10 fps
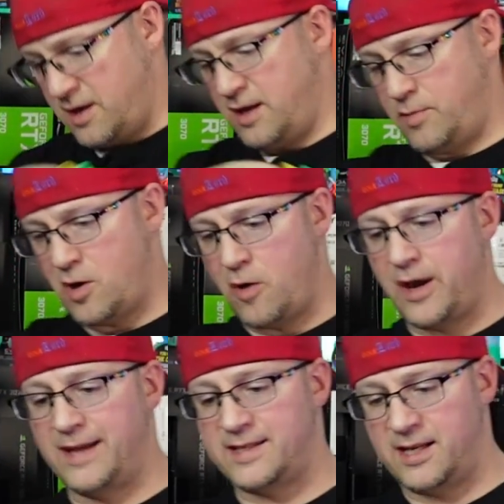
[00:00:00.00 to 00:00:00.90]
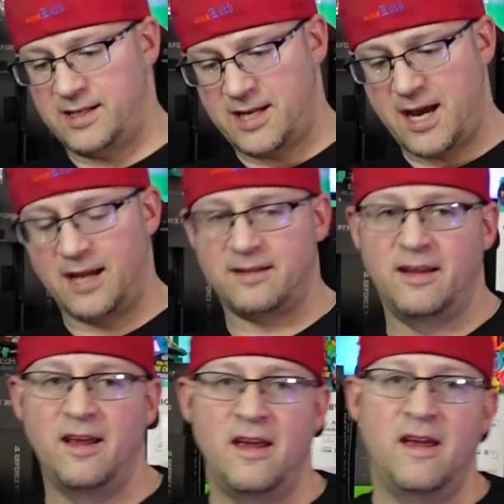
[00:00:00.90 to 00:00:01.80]
Keep it all nice and intact.
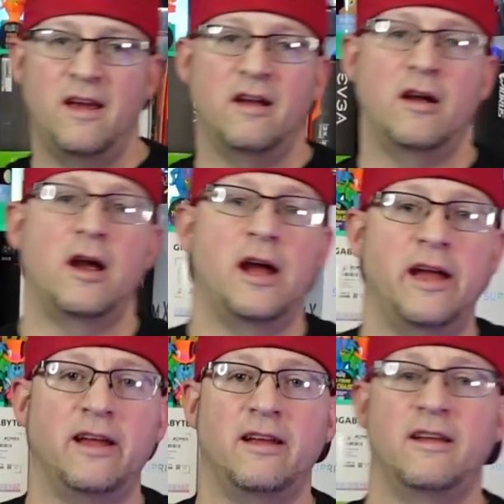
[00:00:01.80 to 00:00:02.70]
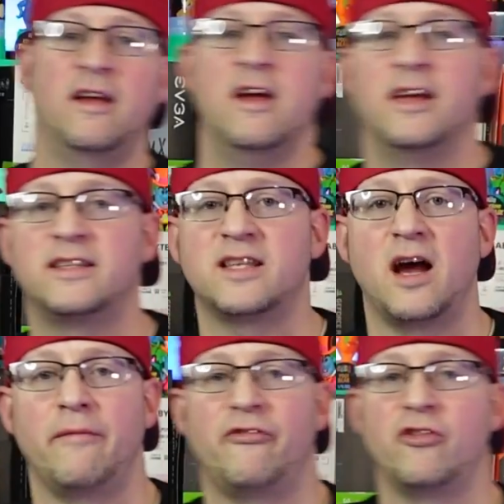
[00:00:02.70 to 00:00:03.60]
All right, it's
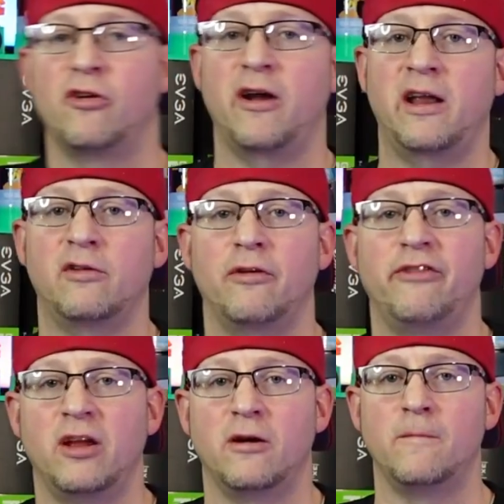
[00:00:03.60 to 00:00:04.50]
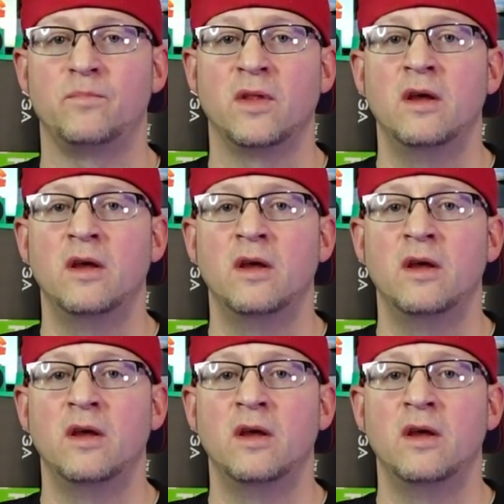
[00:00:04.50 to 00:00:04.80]
time for the grand reveal.